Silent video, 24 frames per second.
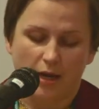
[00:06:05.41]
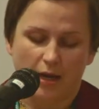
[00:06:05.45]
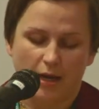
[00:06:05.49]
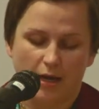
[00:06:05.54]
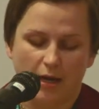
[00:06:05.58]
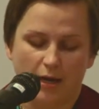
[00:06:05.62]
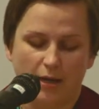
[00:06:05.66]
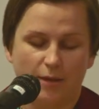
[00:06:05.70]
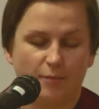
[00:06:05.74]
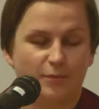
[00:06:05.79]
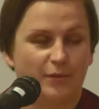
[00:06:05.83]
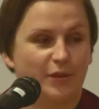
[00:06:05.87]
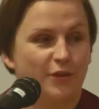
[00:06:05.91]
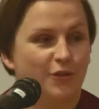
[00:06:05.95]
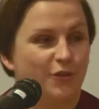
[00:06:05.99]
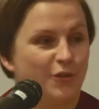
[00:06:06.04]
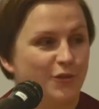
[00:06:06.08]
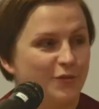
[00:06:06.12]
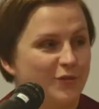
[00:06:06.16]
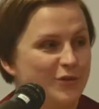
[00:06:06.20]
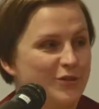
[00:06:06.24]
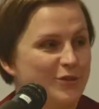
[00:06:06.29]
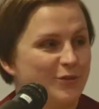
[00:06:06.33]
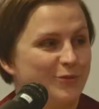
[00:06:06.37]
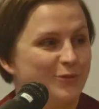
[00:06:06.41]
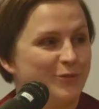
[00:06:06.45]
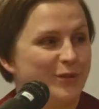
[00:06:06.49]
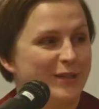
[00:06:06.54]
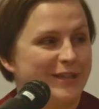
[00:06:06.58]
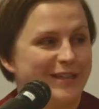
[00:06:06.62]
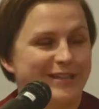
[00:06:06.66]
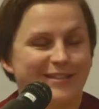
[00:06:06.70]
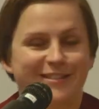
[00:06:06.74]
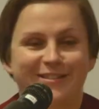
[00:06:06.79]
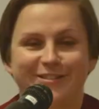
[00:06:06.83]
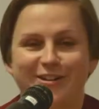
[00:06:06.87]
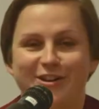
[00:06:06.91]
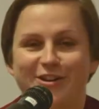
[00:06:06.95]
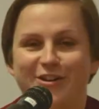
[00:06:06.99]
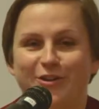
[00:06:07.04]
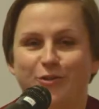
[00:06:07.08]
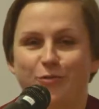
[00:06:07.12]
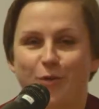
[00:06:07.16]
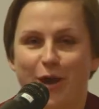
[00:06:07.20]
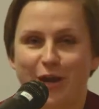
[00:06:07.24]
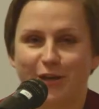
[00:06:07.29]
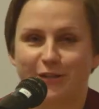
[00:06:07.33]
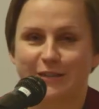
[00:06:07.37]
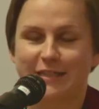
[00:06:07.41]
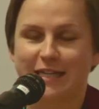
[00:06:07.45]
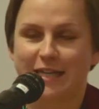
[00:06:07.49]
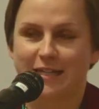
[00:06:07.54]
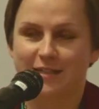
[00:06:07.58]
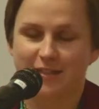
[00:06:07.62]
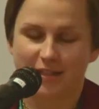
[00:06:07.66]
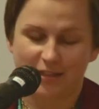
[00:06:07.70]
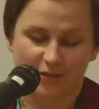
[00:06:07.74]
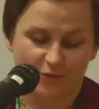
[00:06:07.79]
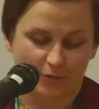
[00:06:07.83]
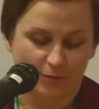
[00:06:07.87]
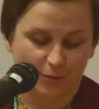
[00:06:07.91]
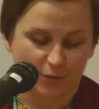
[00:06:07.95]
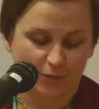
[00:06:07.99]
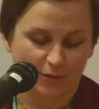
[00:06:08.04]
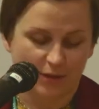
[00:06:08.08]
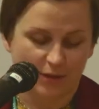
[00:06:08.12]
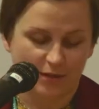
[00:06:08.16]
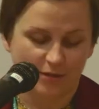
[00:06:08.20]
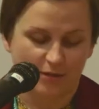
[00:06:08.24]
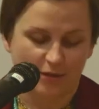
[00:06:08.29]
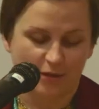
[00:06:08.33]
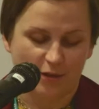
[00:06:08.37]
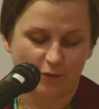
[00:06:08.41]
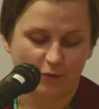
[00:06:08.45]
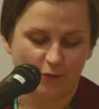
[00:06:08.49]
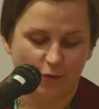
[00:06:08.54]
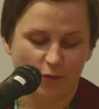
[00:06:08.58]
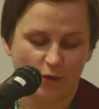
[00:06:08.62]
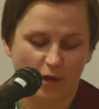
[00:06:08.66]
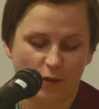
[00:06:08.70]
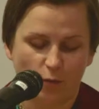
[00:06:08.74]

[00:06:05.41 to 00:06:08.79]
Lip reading: the Eurovision winning song Wild Dances from 2004,